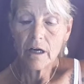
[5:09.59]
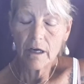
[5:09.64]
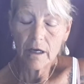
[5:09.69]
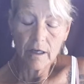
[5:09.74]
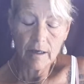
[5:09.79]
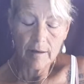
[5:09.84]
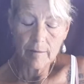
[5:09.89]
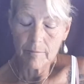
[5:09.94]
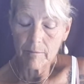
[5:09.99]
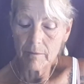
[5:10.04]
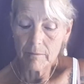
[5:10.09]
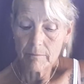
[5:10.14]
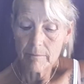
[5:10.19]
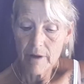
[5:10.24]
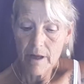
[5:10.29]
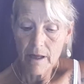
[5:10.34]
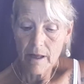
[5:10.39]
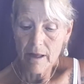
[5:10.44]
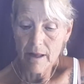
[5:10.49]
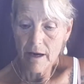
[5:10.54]

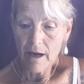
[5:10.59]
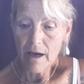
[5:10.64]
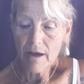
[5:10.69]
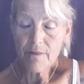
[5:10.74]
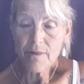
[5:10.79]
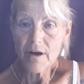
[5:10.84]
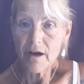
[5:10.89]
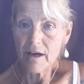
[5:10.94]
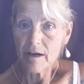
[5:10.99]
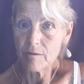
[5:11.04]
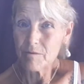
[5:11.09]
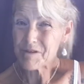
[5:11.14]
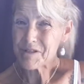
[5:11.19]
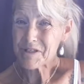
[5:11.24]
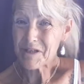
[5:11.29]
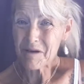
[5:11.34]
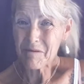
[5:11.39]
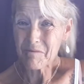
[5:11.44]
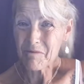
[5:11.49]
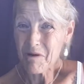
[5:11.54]
And I thought it was
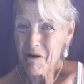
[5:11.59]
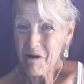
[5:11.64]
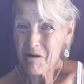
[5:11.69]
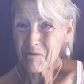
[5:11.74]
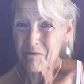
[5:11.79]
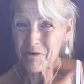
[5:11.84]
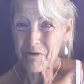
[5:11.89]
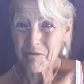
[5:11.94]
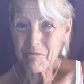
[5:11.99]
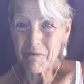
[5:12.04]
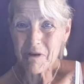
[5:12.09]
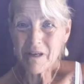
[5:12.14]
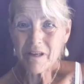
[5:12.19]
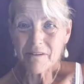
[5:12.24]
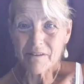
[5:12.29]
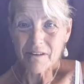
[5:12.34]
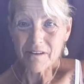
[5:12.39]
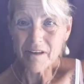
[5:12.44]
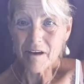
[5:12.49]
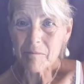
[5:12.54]
something wrong with
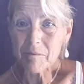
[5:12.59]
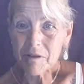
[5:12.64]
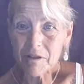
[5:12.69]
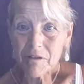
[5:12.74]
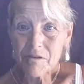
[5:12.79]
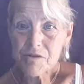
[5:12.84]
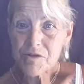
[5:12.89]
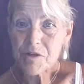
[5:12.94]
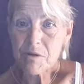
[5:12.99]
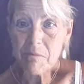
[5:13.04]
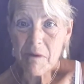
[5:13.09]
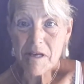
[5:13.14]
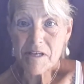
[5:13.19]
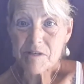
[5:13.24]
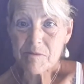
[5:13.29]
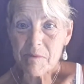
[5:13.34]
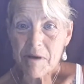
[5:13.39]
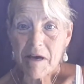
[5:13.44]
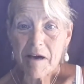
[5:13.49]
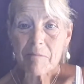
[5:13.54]
me, that the Epclusa
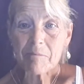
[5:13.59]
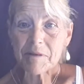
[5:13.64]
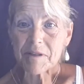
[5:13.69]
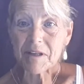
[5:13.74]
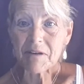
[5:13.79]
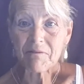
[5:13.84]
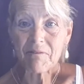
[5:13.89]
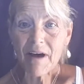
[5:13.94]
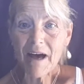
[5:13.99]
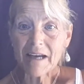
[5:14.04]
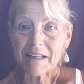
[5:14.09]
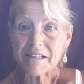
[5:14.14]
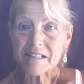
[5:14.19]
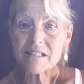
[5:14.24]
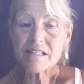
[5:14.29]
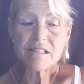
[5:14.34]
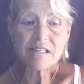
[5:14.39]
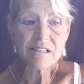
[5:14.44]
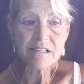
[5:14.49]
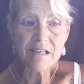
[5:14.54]
messed me up. But the fact
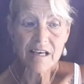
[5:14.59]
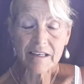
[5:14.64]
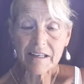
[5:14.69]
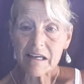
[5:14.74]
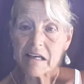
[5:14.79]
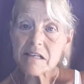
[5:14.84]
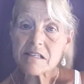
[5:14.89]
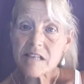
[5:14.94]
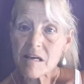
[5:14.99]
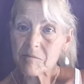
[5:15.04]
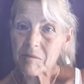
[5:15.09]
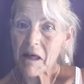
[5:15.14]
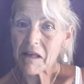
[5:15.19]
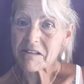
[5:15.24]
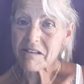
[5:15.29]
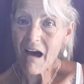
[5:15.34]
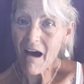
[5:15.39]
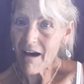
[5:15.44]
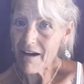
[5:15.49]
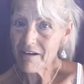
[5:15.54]
is I guess I'm
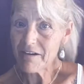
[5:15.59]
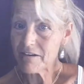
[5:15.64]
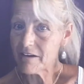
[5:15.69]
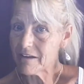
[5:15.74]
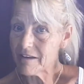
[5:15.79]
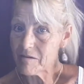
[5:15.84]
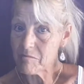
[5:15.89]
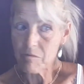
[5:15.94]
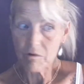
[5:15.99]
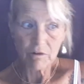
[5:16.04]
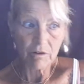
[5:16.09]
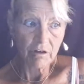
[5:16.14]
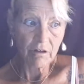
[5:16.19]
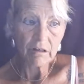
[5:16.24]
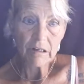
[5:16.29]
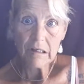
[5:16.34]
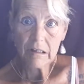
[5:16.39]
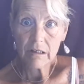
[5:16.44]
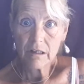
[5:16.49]
not tired anymore.